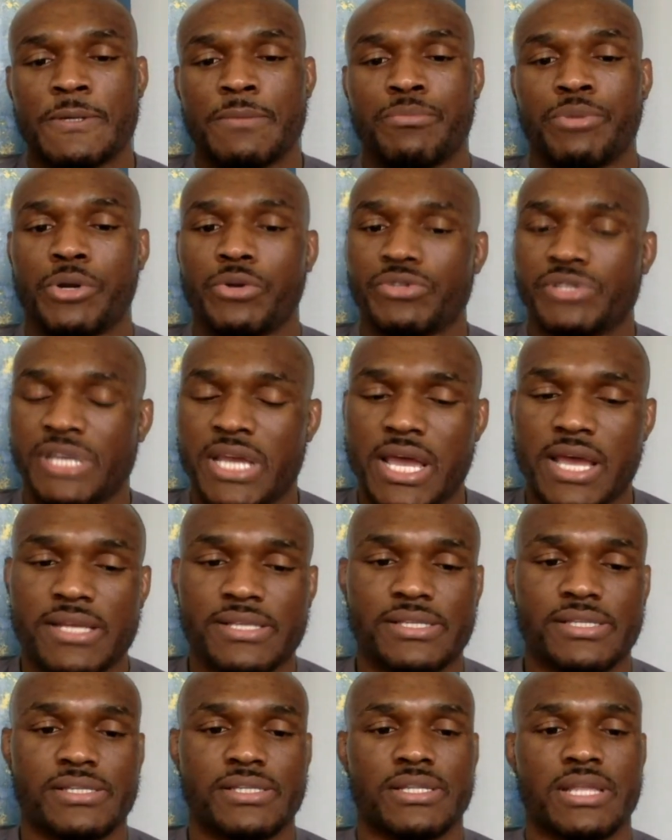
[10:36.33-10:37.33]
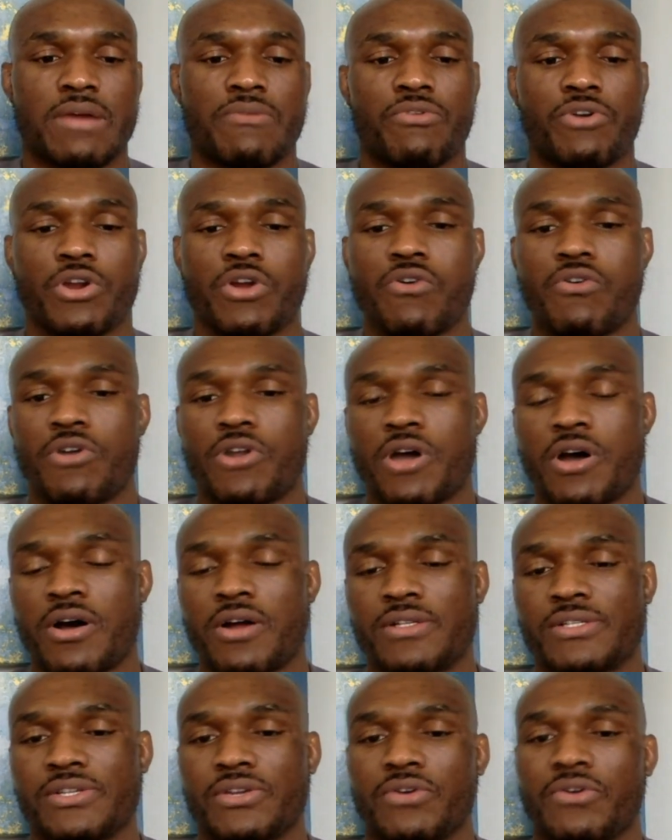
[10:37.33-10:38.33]
protests that were going
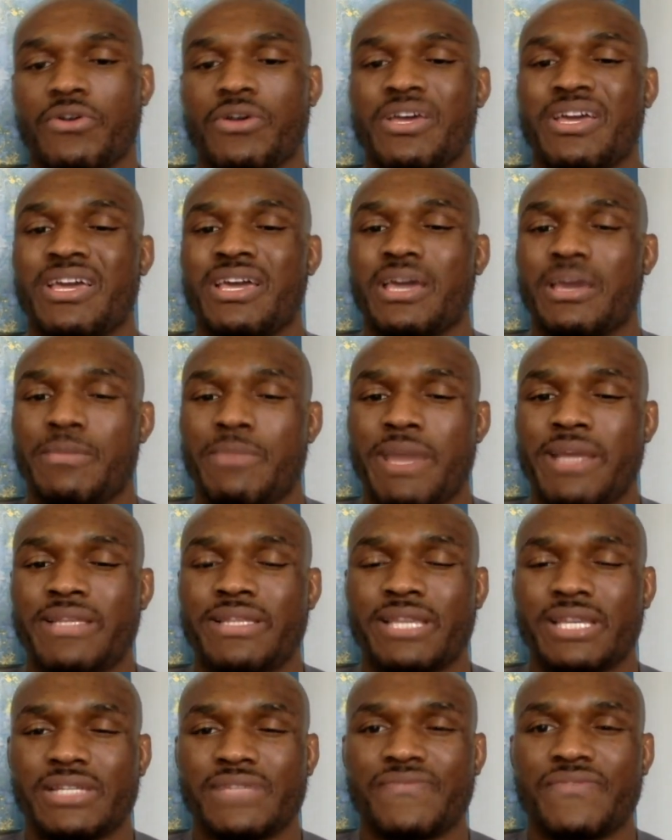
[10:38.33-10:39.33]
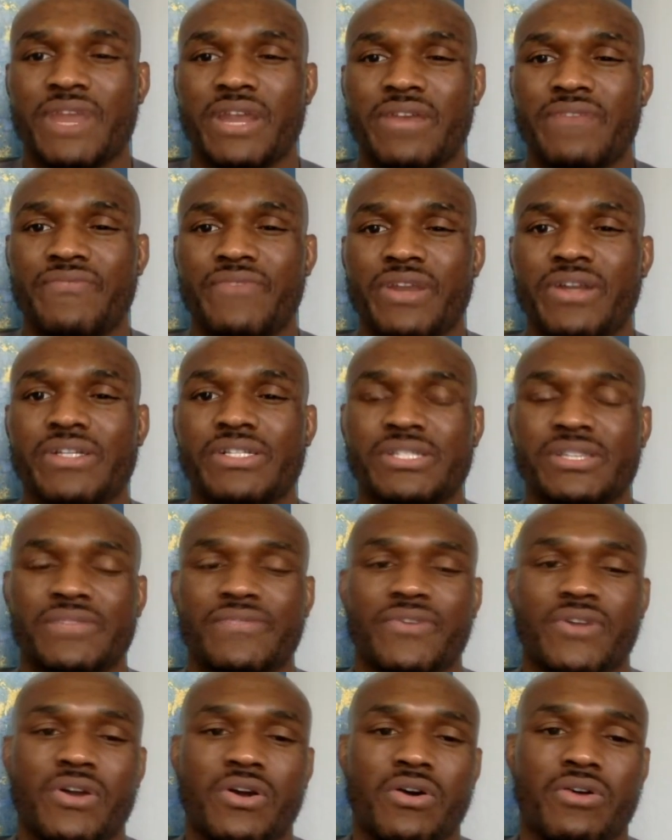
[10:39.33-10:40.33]
on. So it made things very, very
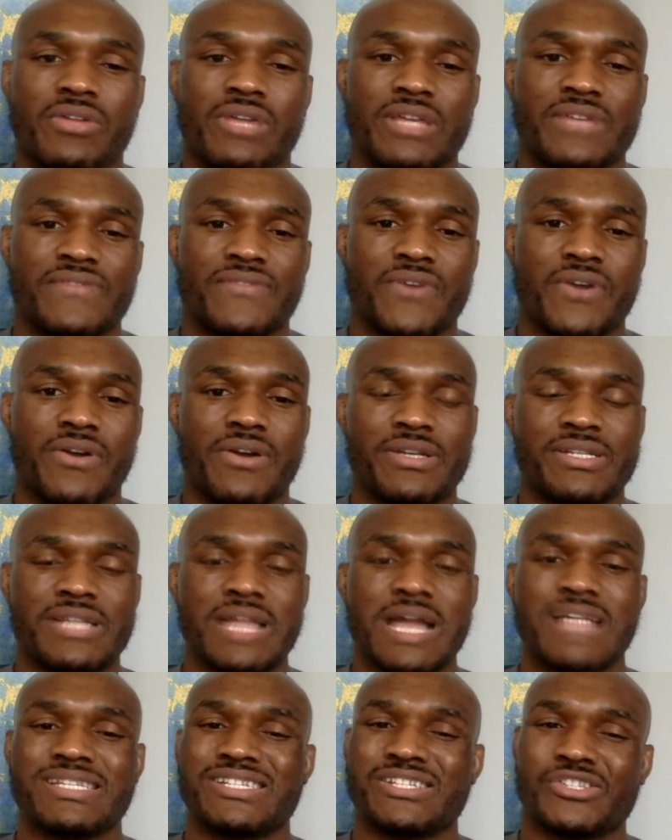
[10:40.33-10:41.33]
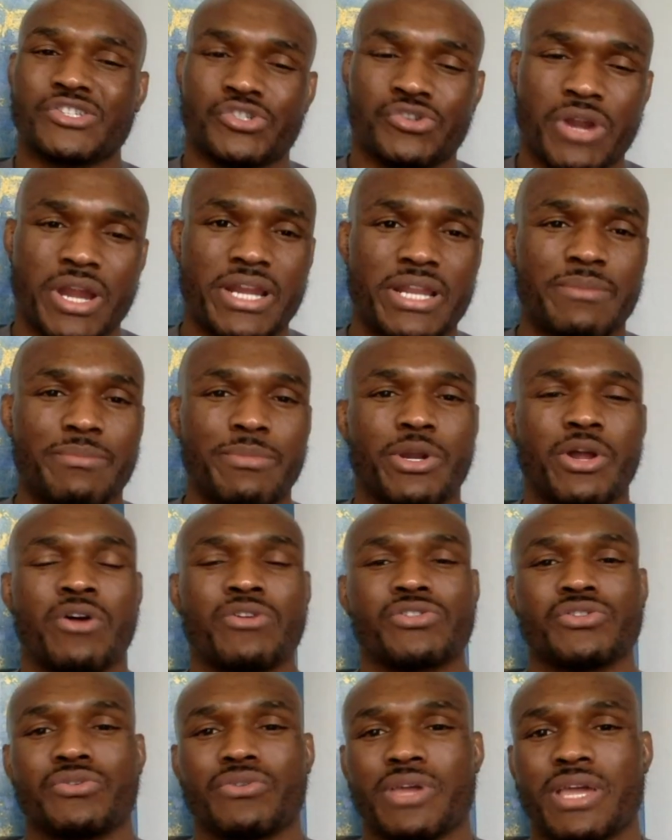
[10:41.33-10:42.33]
difficult as far as not just training, but
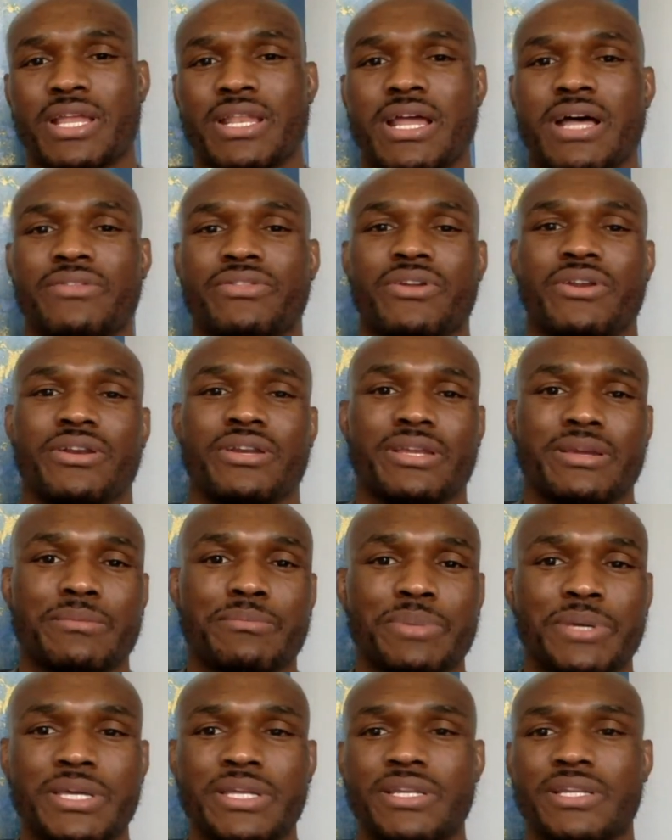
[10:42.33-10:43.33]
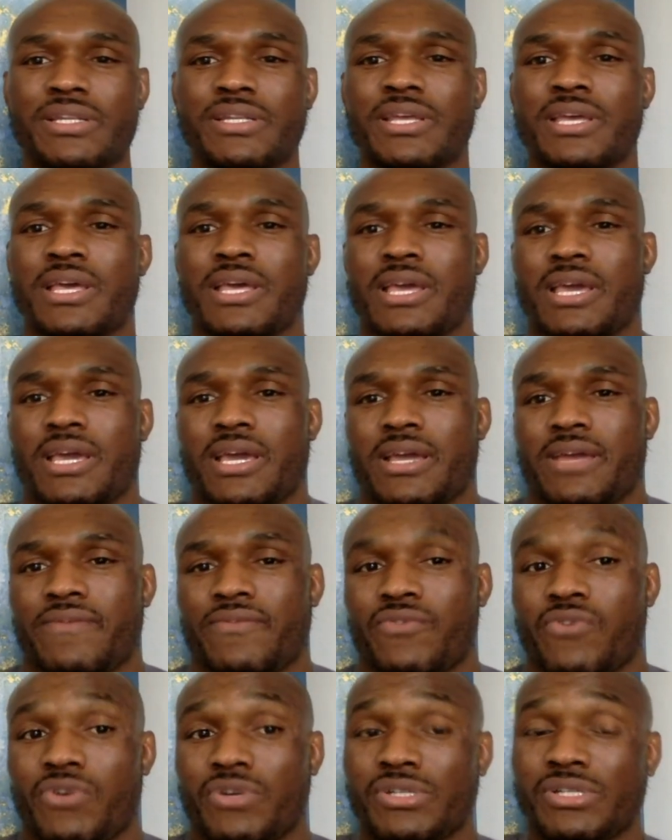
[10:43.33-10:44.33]
also getting out there and competing. And
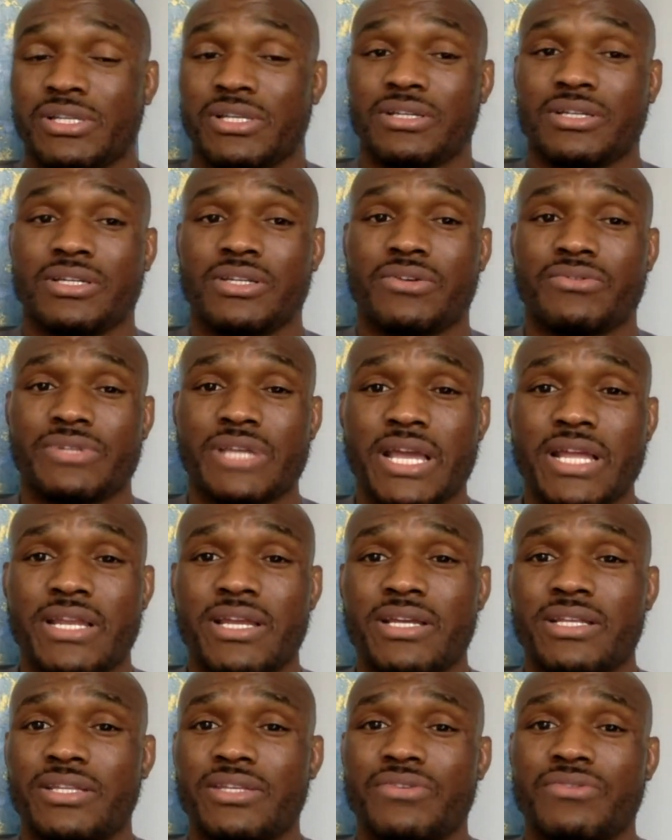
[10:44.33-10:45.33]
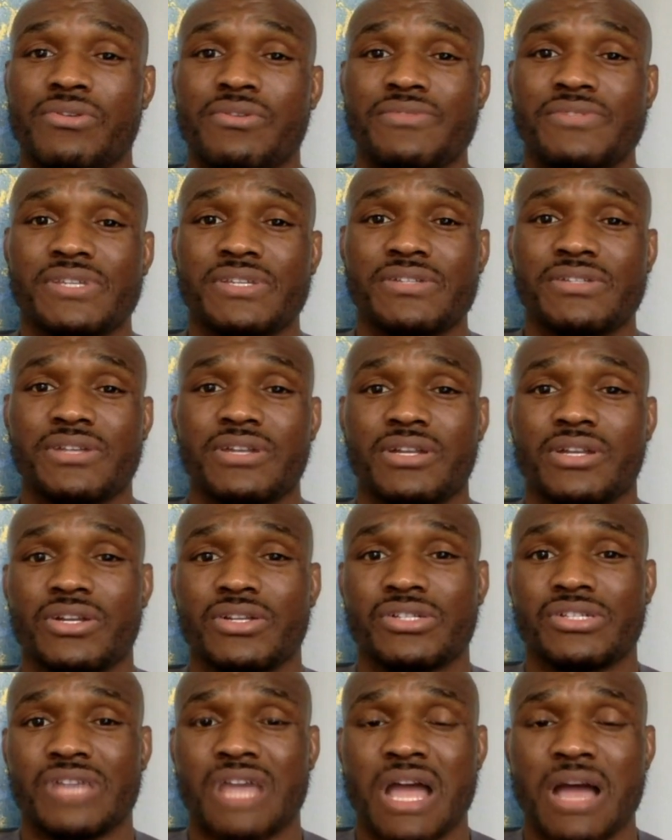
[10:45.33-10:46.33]
of course, Dana and the UFC has done a
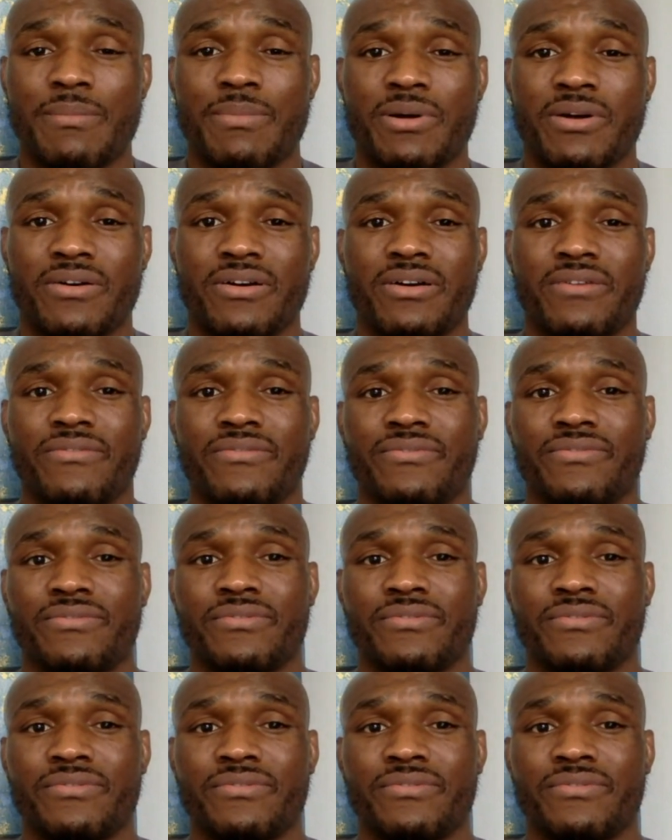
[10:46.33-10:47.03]
good job of